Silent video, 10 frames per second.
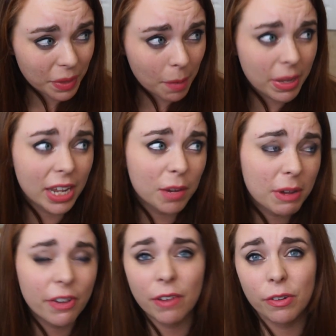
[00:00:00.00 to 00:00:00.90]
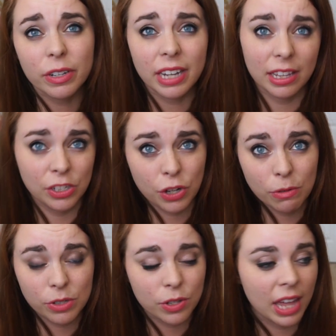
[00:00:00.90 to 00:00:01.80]
But I hear my 5-year-old yelling,
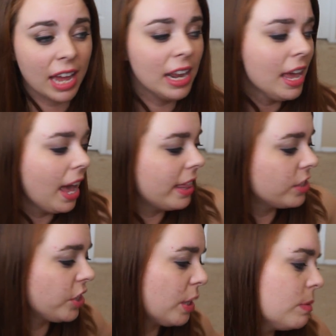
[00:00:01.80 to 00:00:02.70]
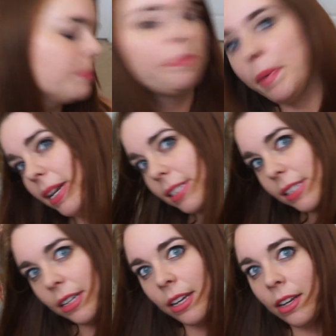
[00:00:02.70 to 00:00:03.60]
"Don't do that," and then she comes
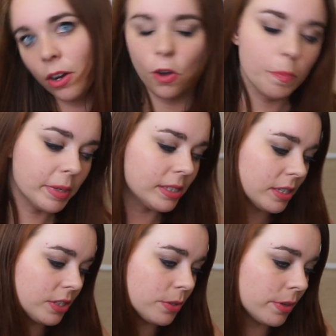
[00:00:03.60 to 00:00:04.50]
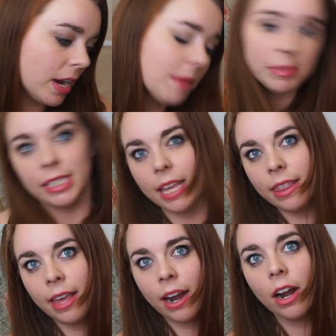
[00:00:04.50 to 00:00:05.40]
busting in, opens the door, I'm sitting
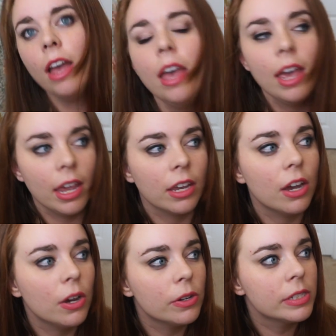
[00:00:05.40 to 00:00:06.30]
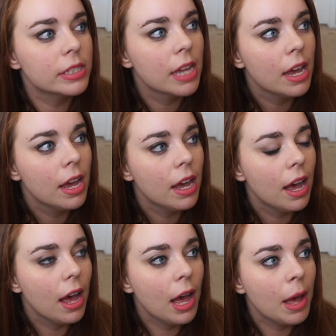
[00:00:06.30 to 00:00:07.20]
there, and goes,
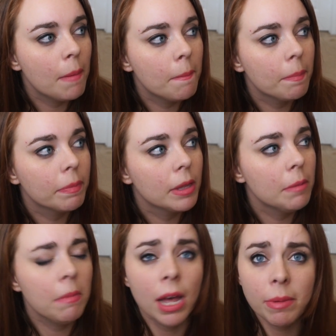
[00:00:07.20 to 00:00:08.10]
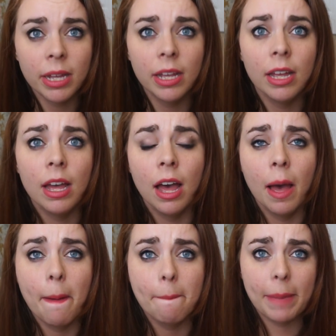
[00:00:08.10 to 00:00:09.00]
"Mama,
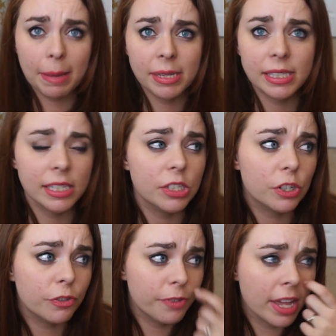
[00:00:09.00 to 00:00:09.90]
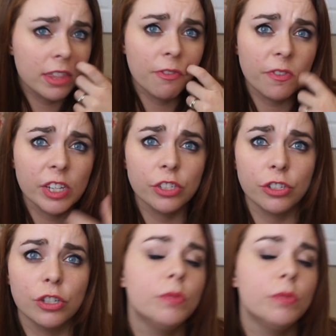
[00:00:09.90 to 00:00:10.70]
baby sister fed the fish too